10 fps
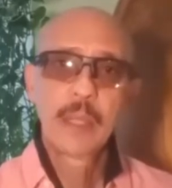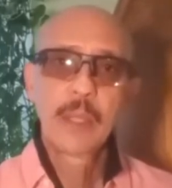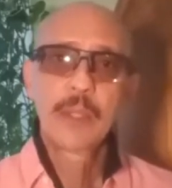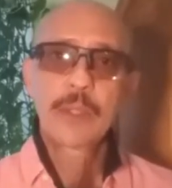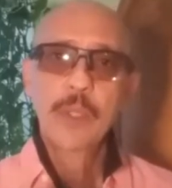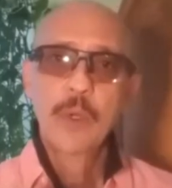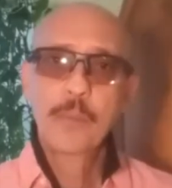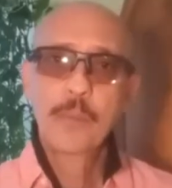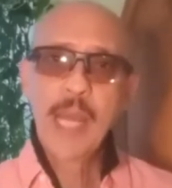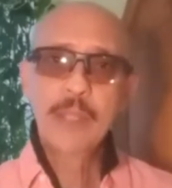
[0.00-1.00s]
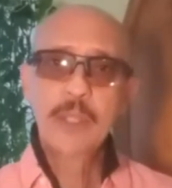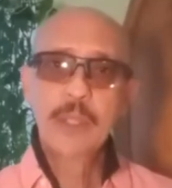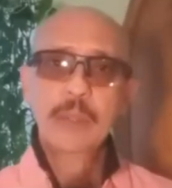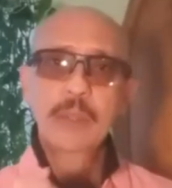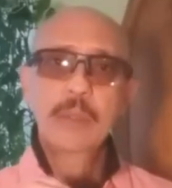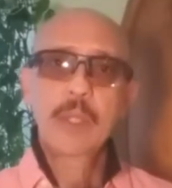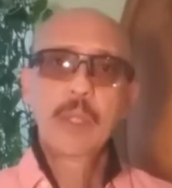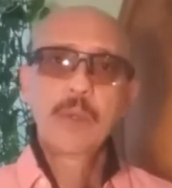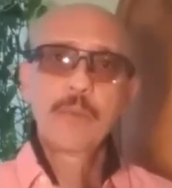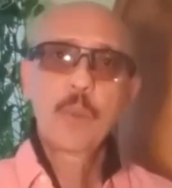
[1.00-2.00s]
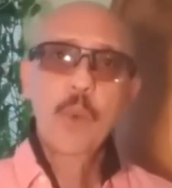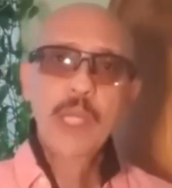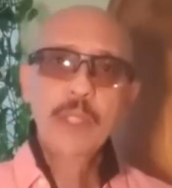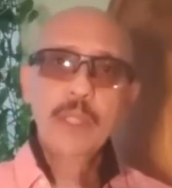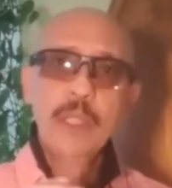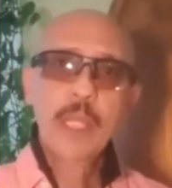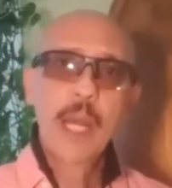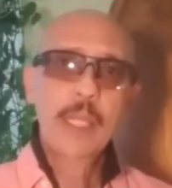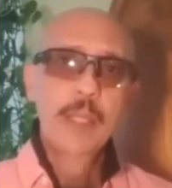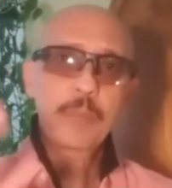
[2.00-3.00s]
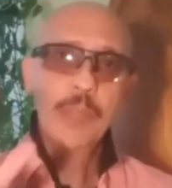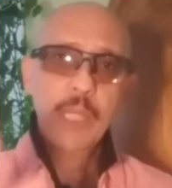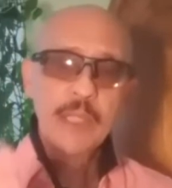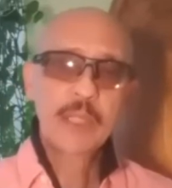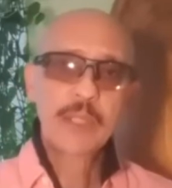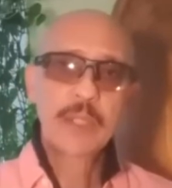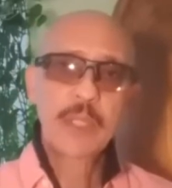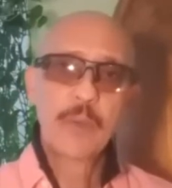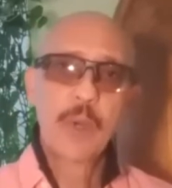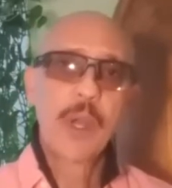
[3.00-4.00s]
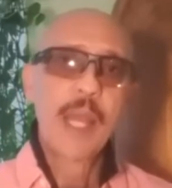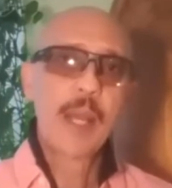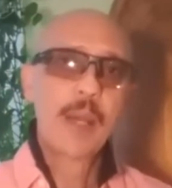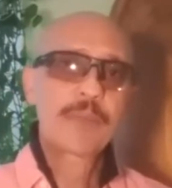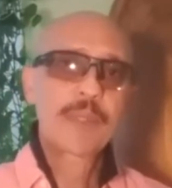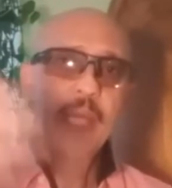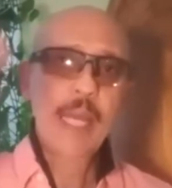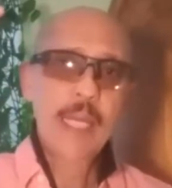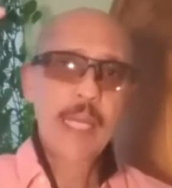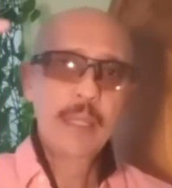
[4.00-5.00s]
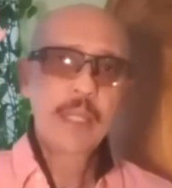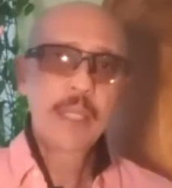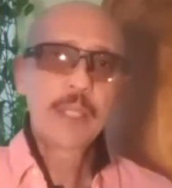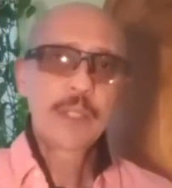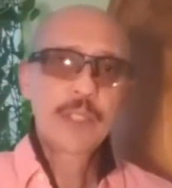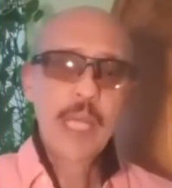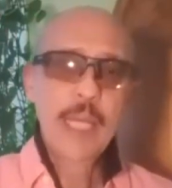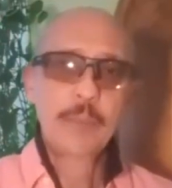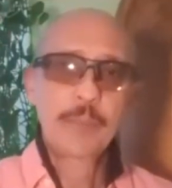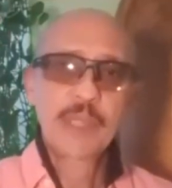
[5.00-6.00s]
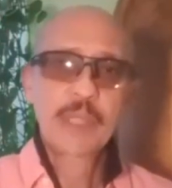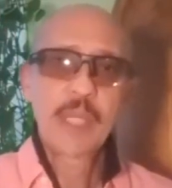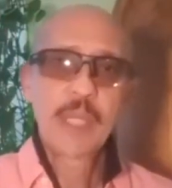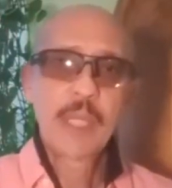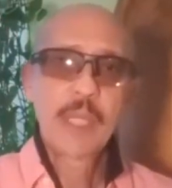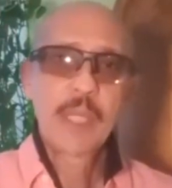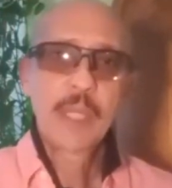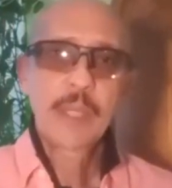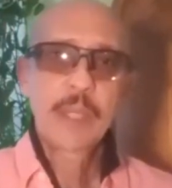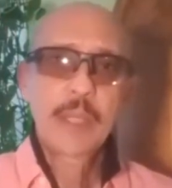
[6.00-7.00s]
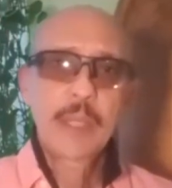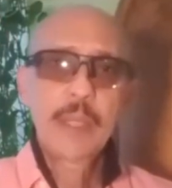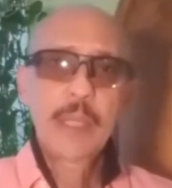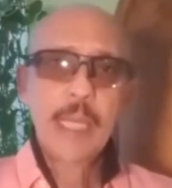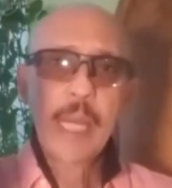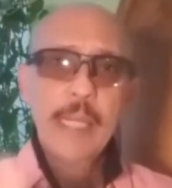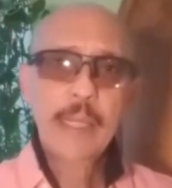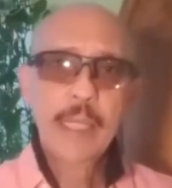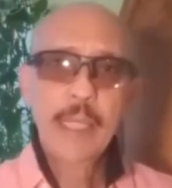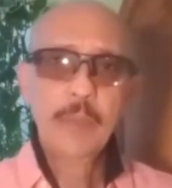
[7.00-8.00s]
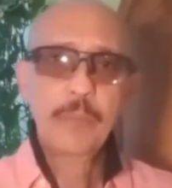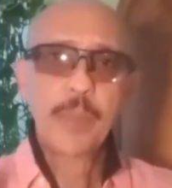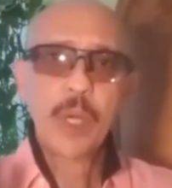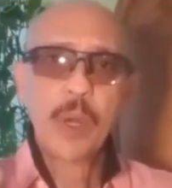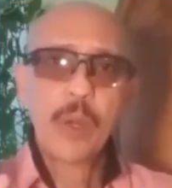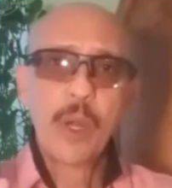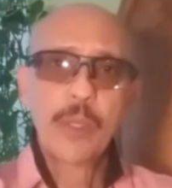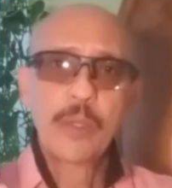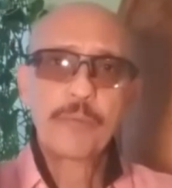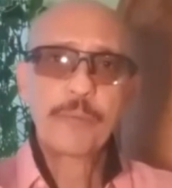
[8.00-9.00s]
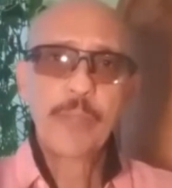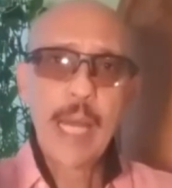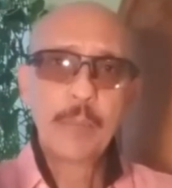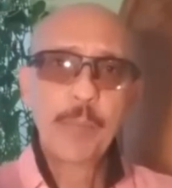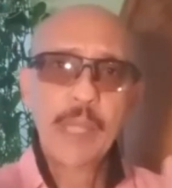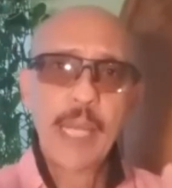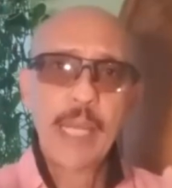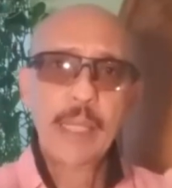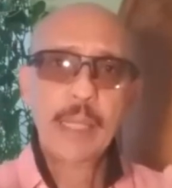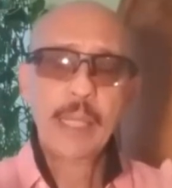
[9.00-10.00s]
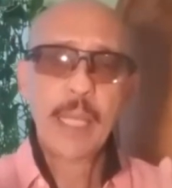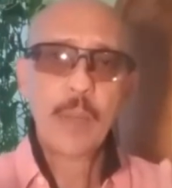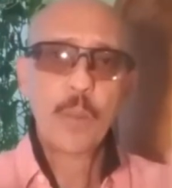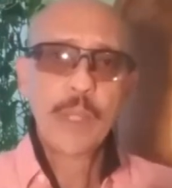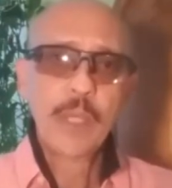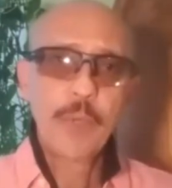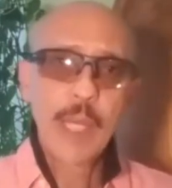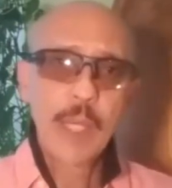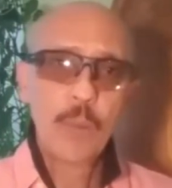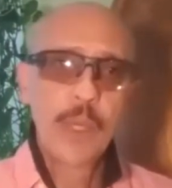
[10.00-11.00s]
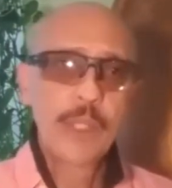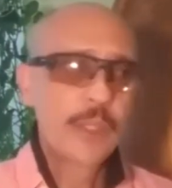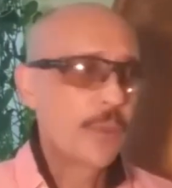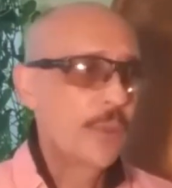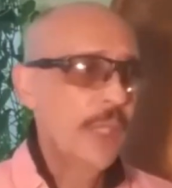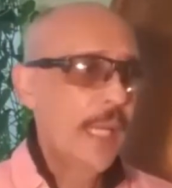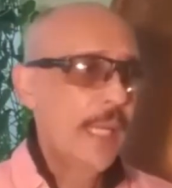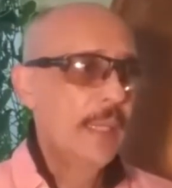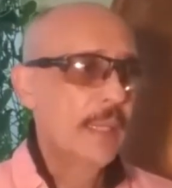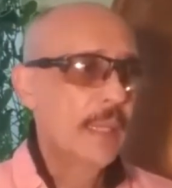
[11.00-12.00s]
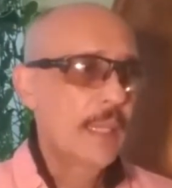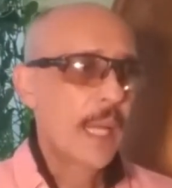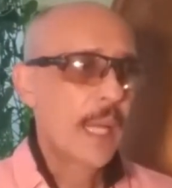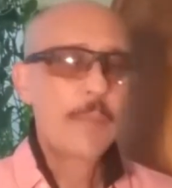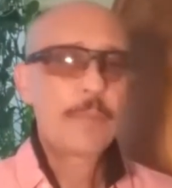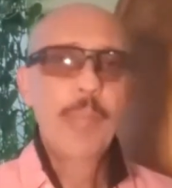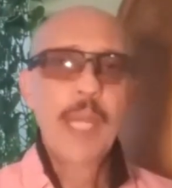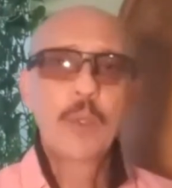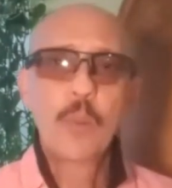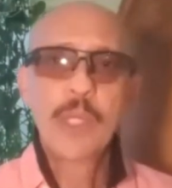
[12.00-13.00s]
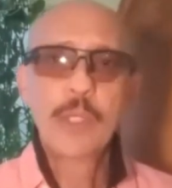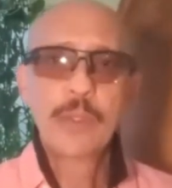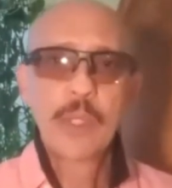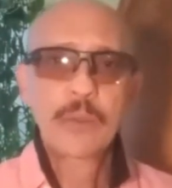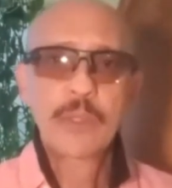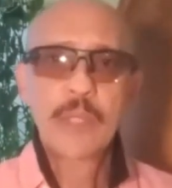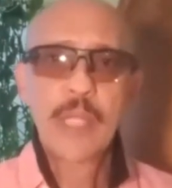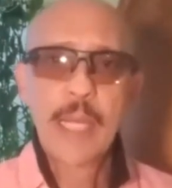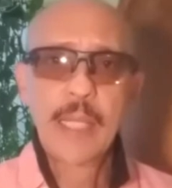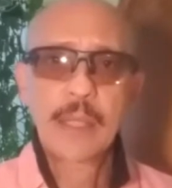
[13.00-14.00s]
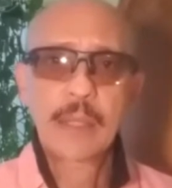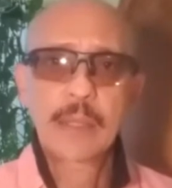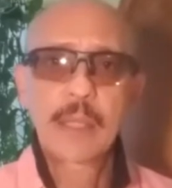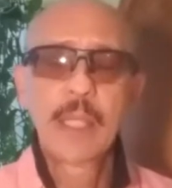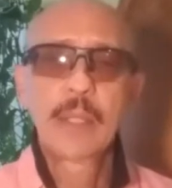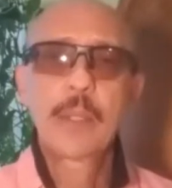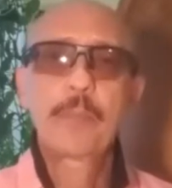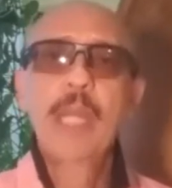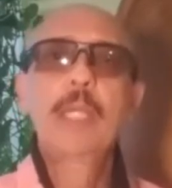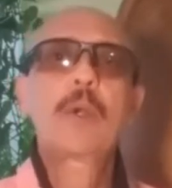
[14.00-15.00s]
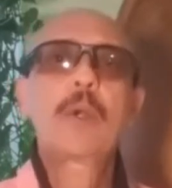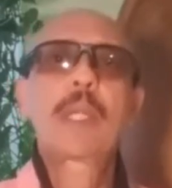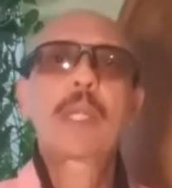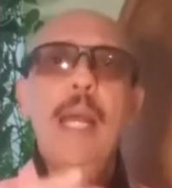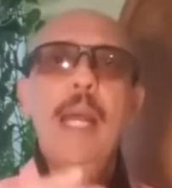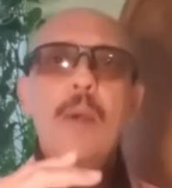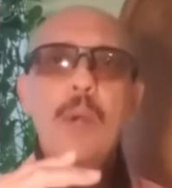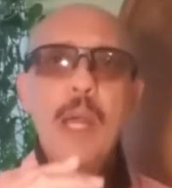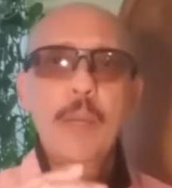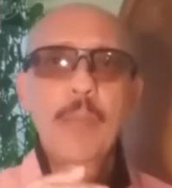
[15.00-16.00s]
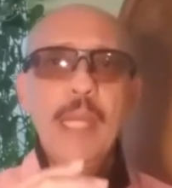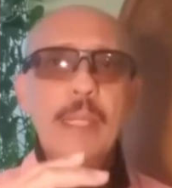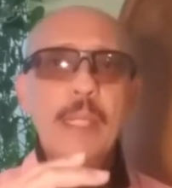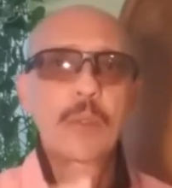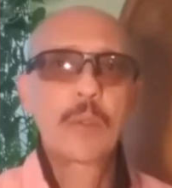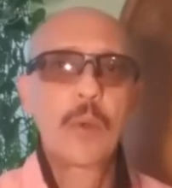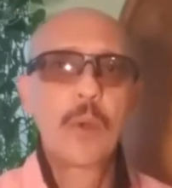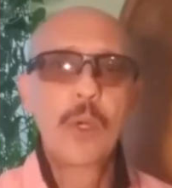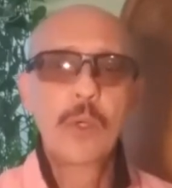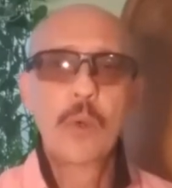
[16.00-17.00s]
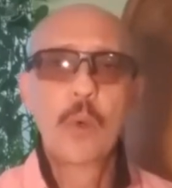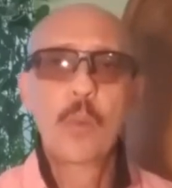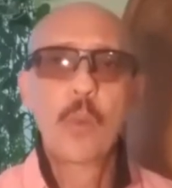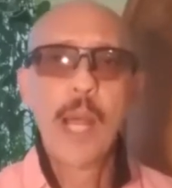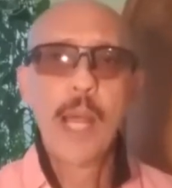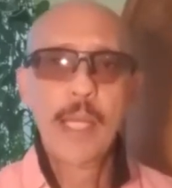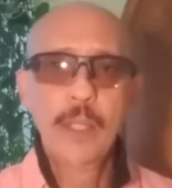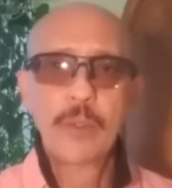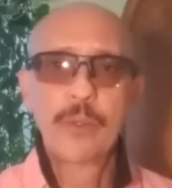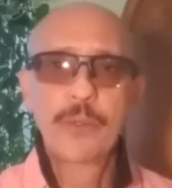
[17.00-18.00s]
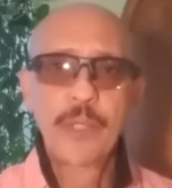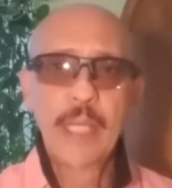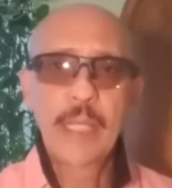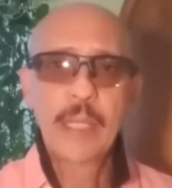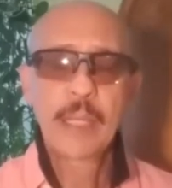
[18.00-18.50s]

So imagine 1 to 9 plus a 0. I have 10 shapes that I keep on a flat plane. And whenever I want to create, I pick one of those 10s. Depending on how I make it long or wide or thick,